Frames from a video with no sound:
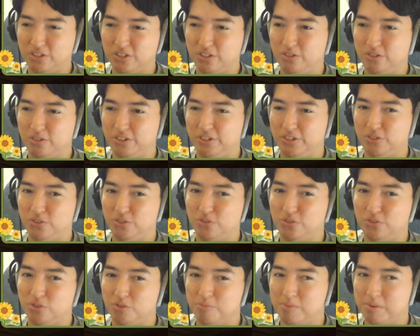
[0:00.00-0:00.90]
used for
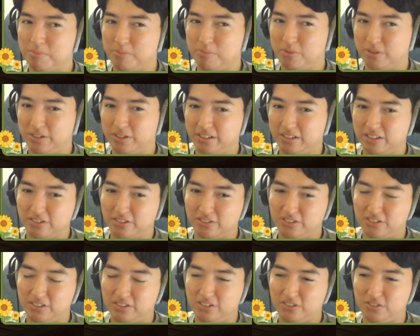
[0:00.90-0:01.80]
remembering those
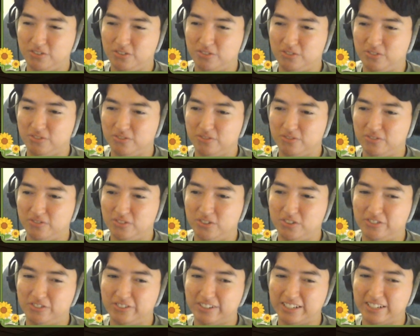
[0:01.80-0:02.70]
who
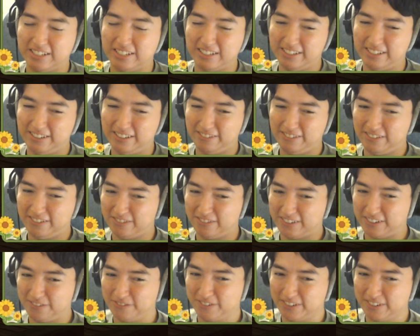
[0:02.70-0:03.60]
fell in
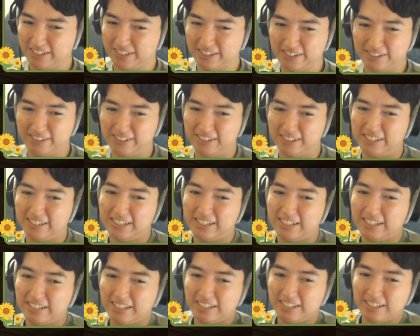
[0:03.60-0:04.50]
1.0.
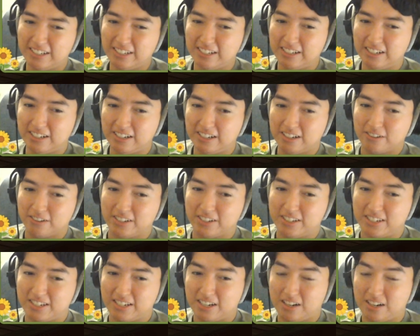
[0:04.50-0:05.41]
What's
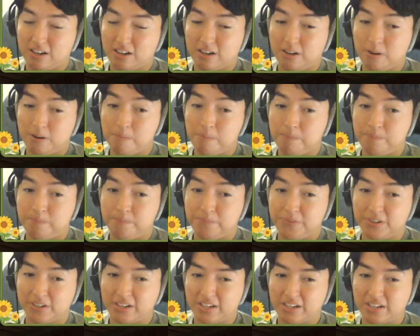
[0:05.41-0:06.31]
the arm? You'll
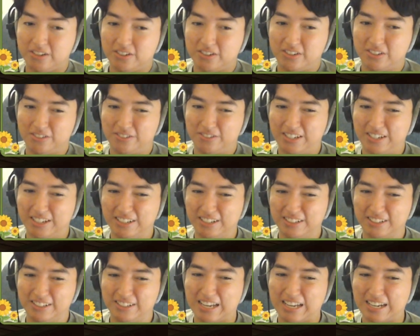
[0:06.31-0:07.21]
get yourself killed.
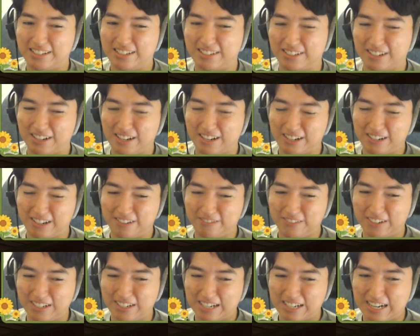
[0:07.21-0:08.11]
That's the arm.
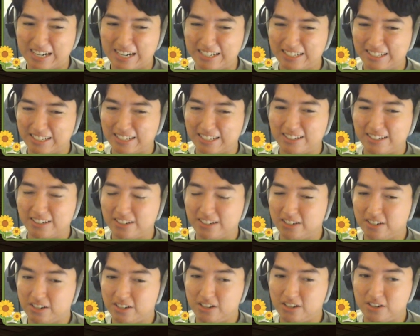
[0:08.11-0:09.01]
I ain't letting
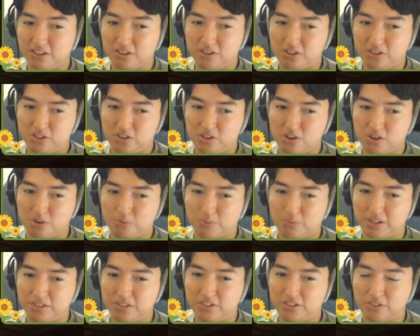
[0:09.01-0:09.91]
no one
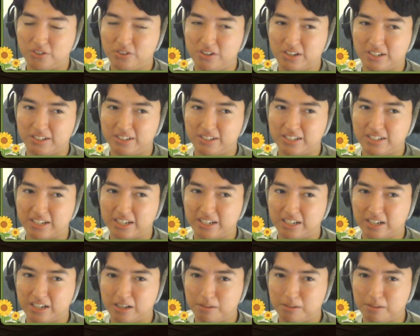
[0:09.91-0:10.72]
so young sign up.